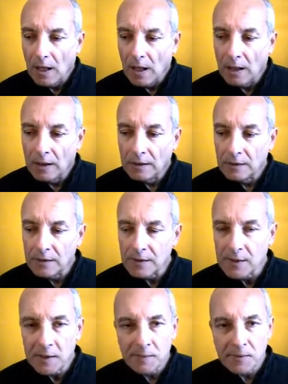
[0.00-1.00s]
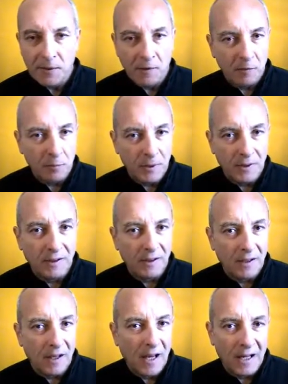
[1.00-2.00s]
and it seems to have
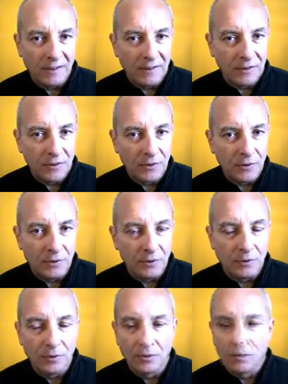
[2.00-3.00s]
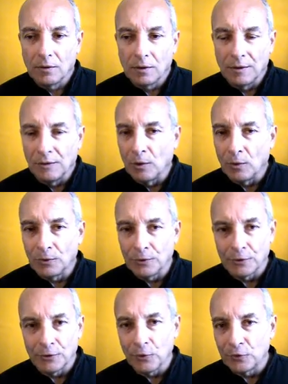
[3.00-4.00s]
been added to and
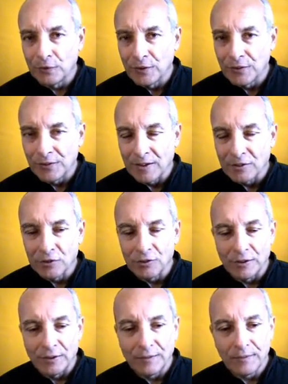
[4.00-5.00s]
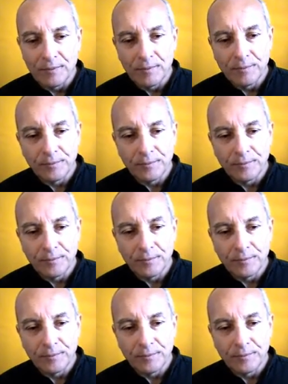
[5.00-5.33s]
altered over the centuries.